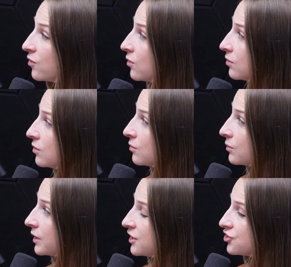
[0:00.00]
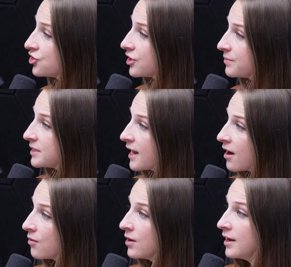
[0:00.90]
level relationships
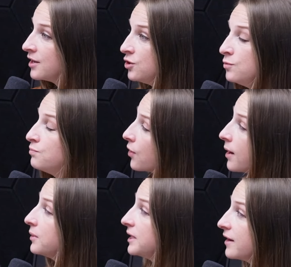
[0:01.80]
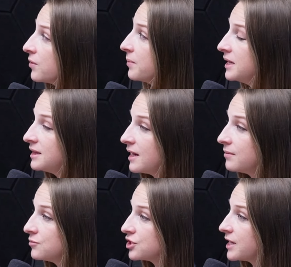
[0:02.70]
now. You'd probably never meet
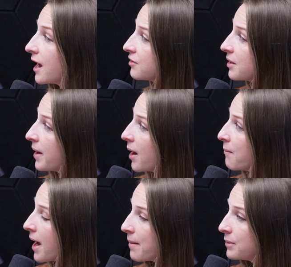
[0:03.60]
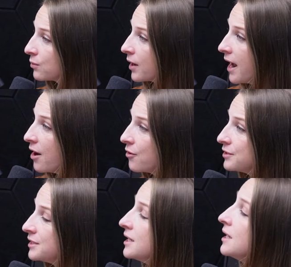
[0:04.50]
them just out and about bopping
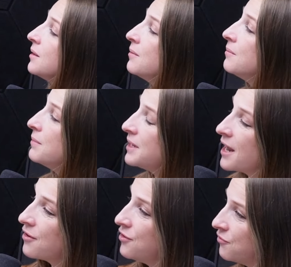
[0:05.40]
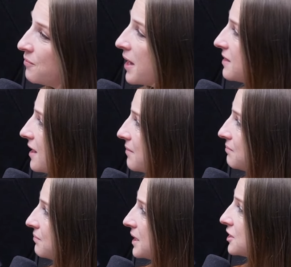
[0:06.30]
around, but now you've met
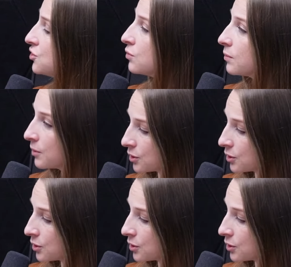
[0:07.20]
them because you were